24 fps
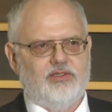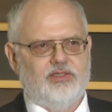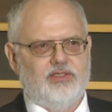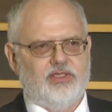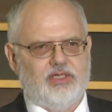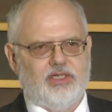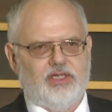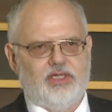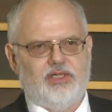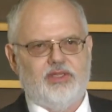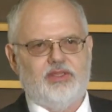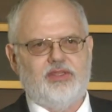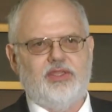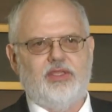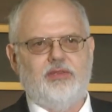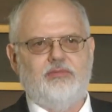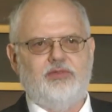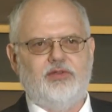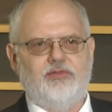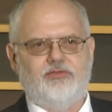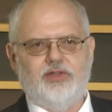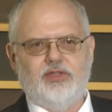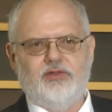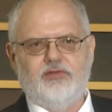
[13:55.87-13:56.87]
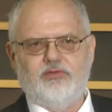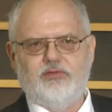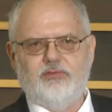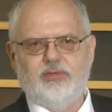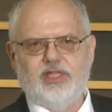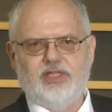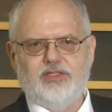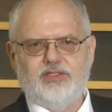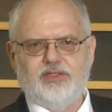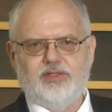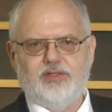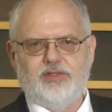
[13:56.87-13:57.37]
concept of
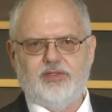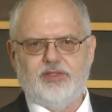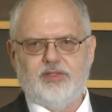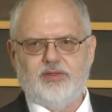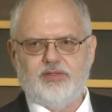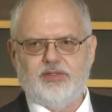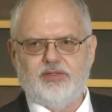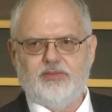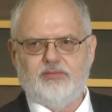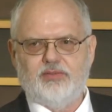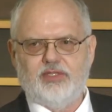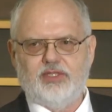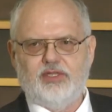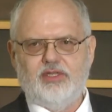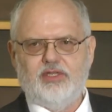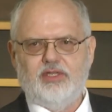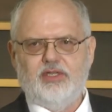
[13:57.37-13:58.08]
information systems,